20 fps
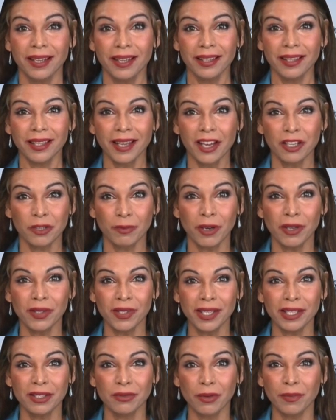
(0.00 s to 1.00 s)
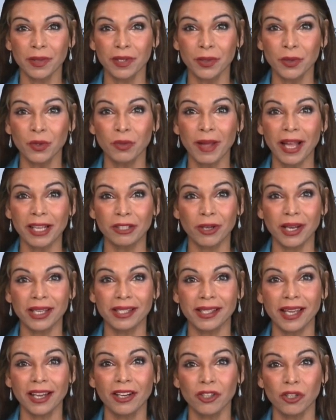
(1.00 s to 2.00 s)
The cash proceeds from the Skoolbag
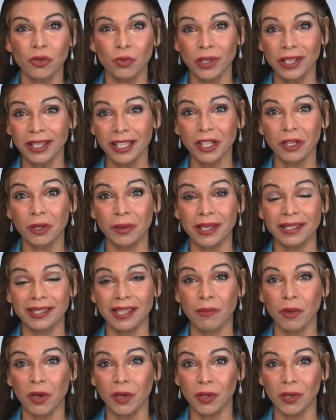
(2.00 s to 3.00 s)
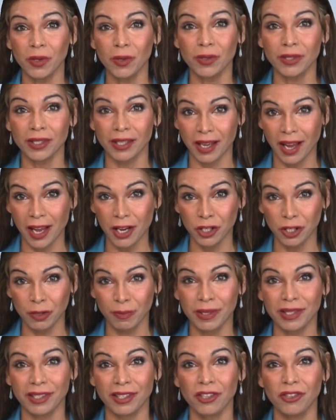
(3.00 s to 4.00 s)
transaction will increase M O Q's cash
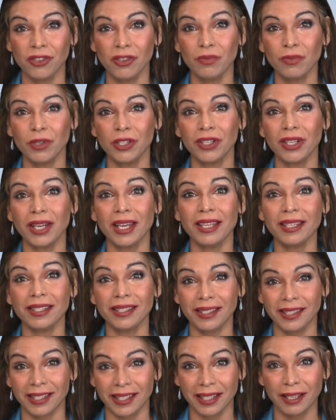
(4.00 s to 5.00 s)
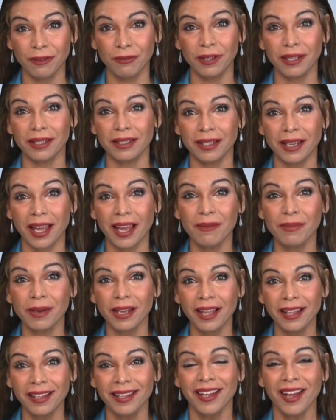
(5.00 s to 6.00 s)
position, which is a significant
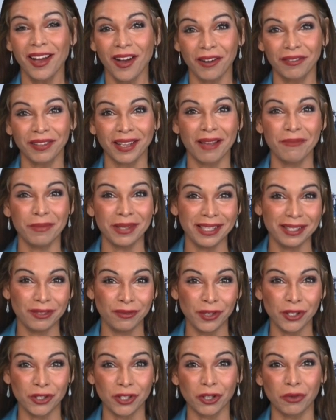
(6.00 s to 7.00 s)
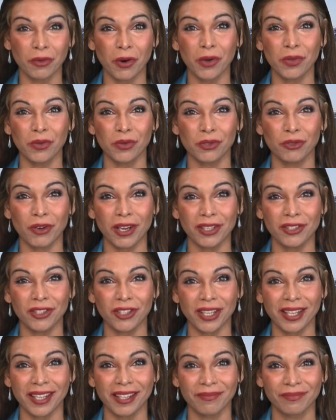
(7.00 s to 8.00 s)
enabler of the company's future growth
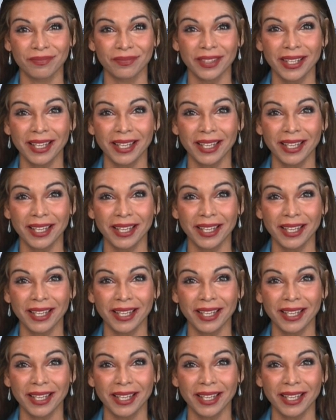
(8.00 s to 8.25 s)
strategy.